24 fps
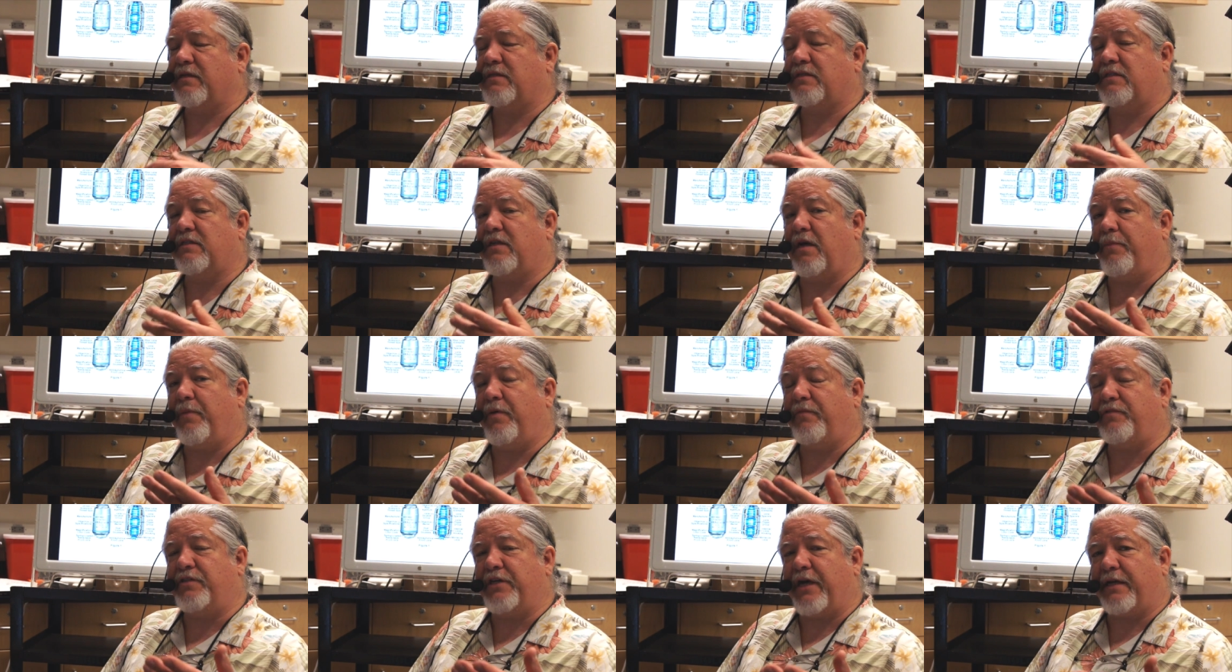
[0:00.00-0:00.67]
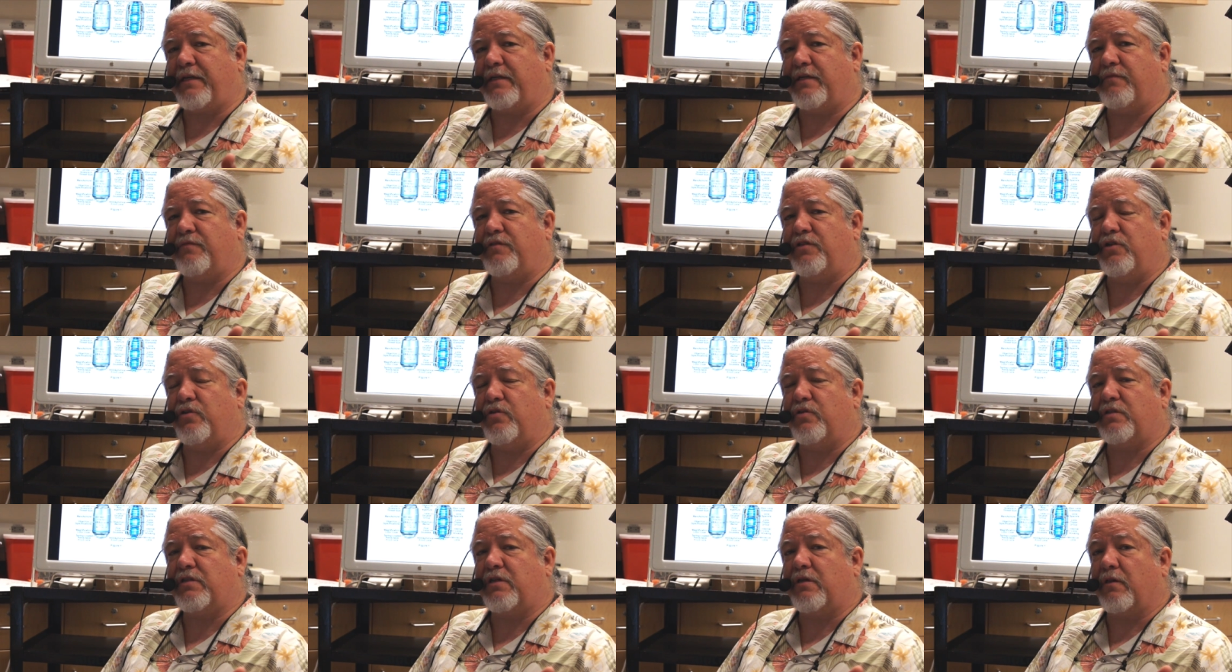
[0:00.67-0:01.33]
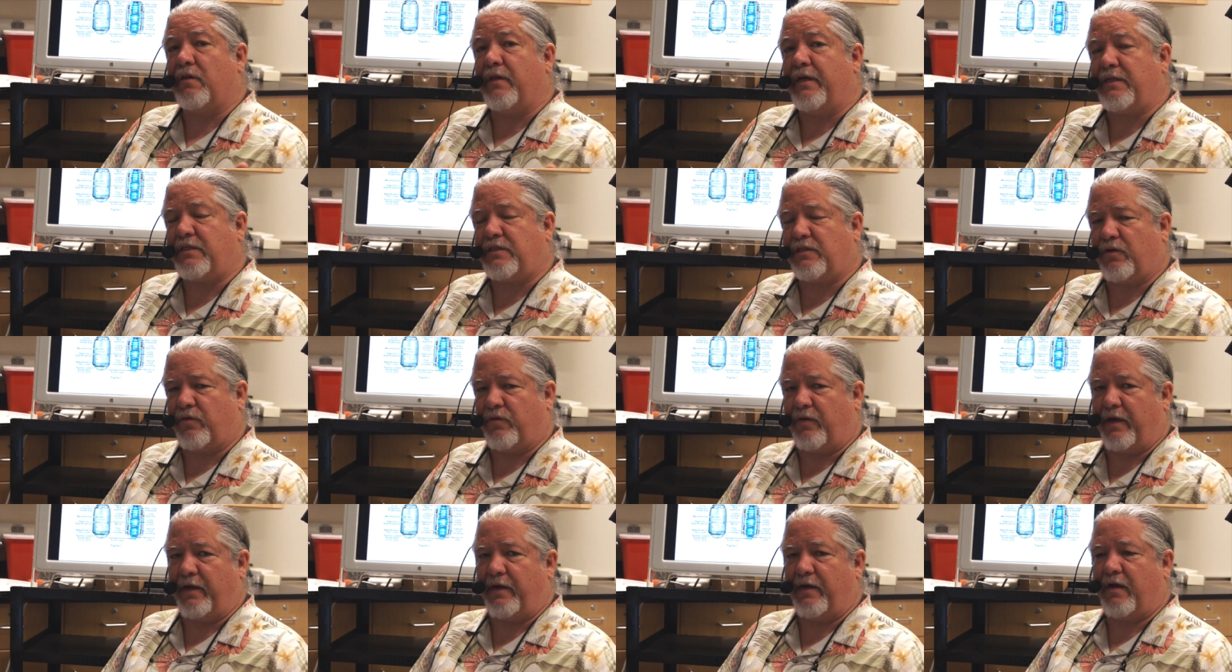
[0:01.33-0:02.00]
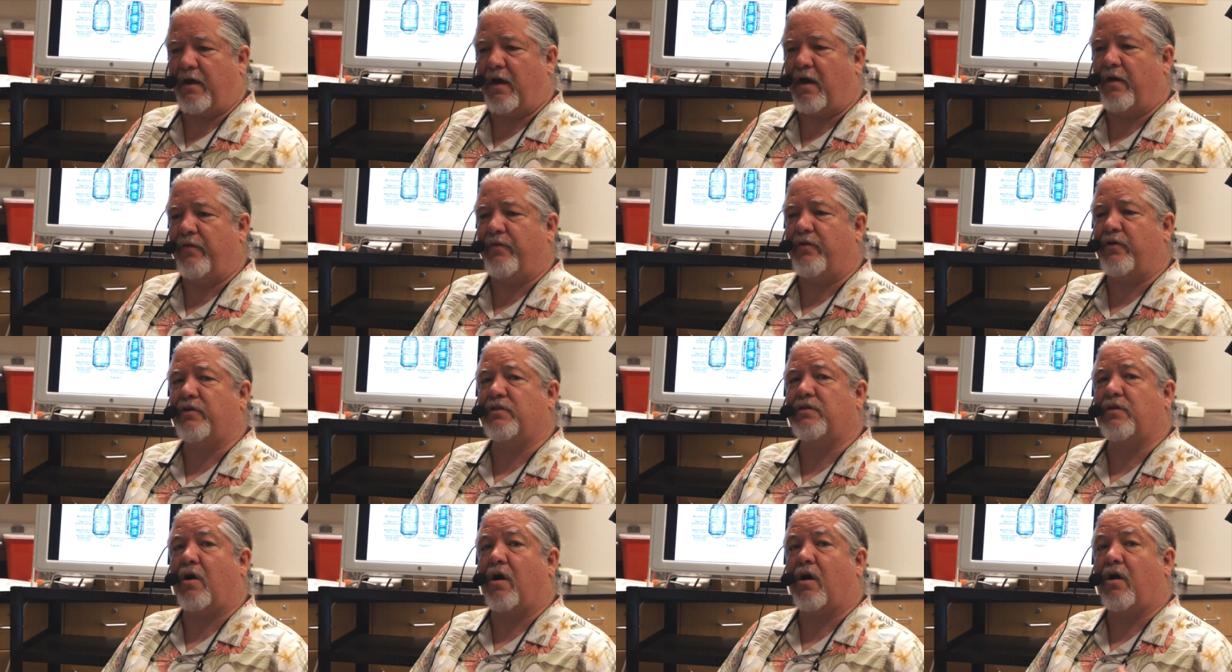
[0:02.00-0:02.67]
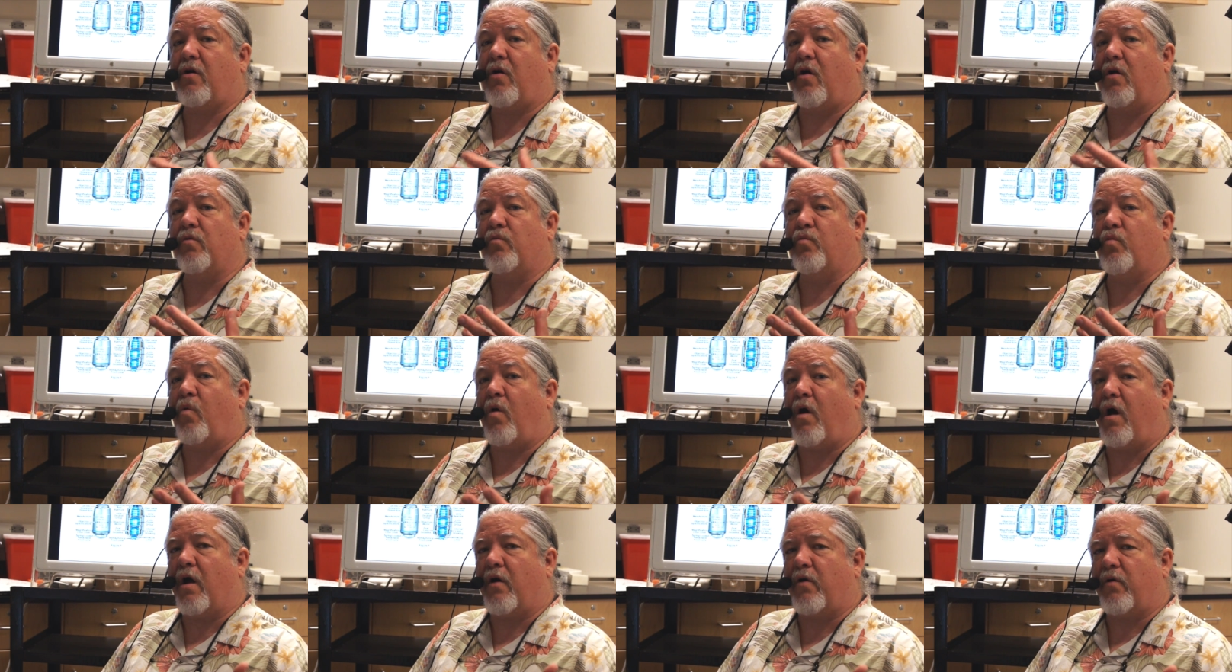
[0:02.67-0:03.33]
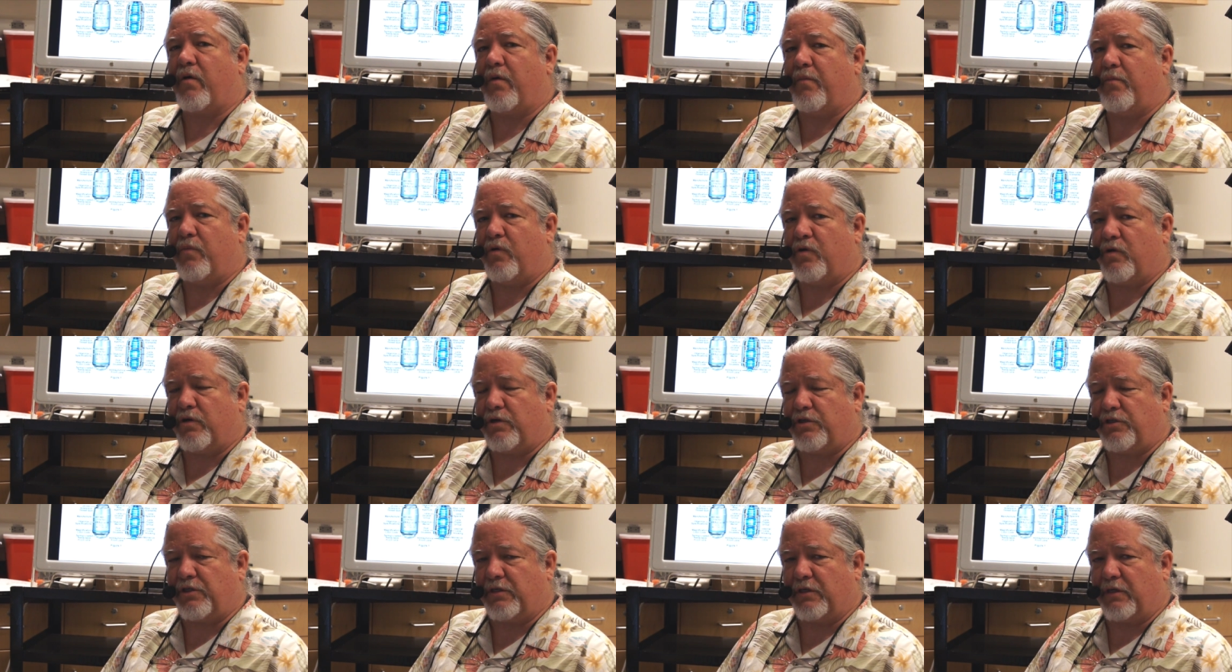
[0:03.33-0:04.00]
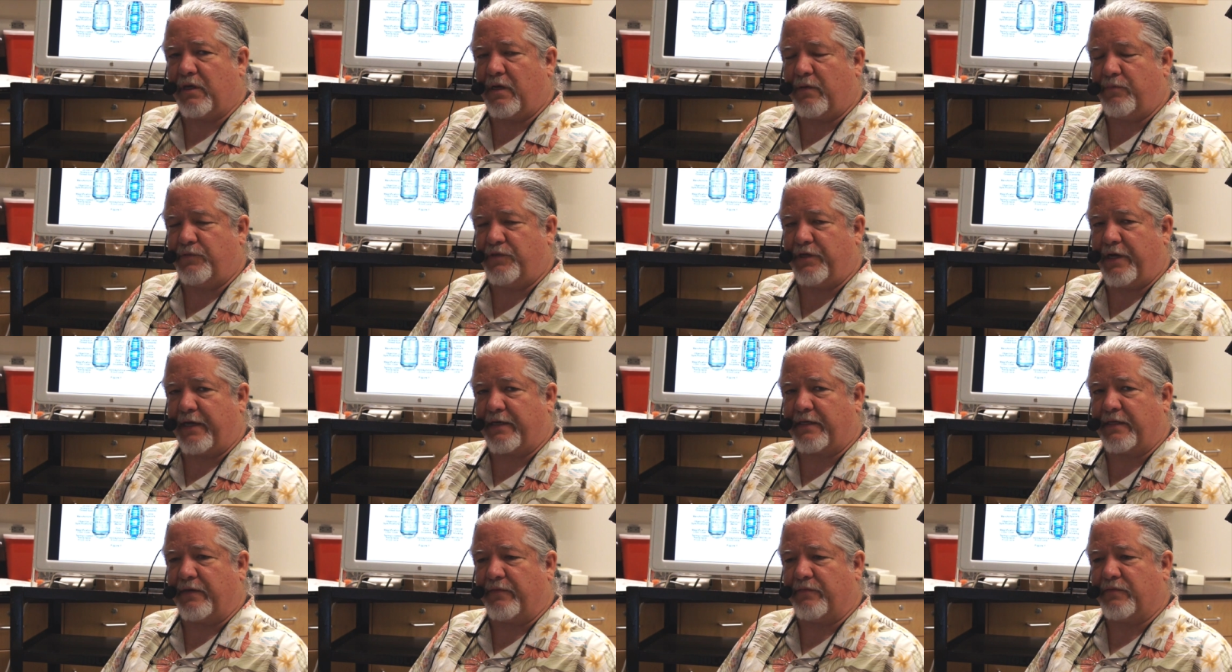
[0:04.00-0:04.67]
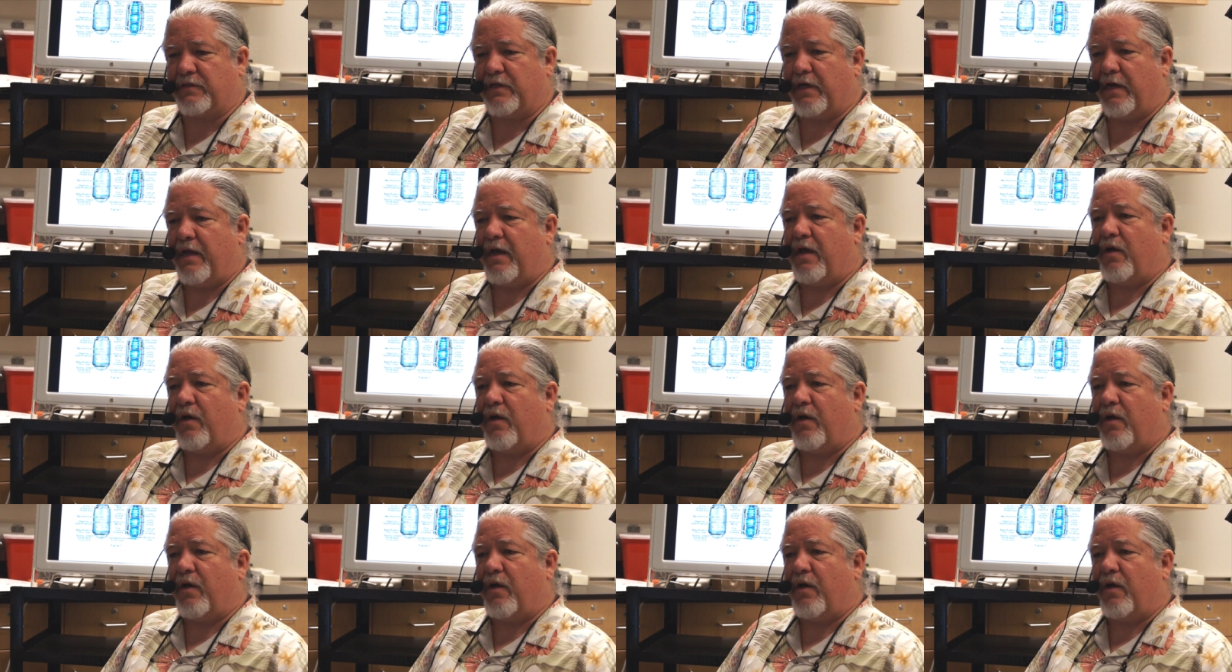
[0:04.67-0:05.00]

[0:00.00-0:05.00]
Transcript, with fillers: Some objectives use glycerin, others are called water immersion objectives.